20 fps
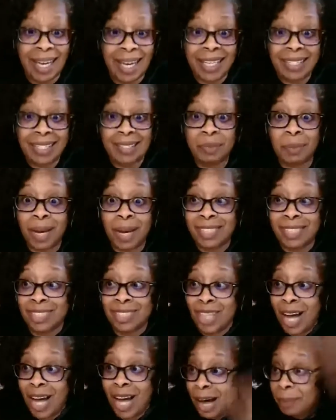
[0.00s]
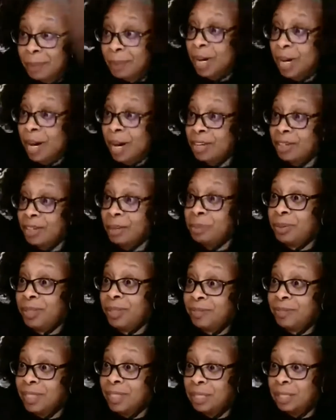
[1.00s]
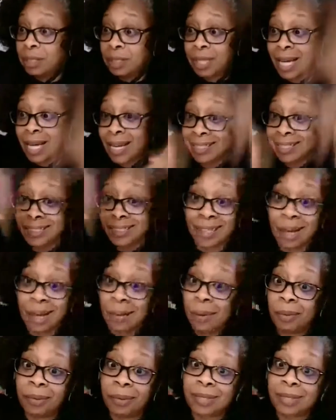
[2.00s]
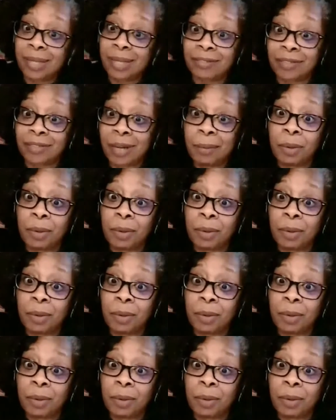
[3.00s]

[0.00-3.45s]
it's my job and honor and privilege to kind of just come up with stuff,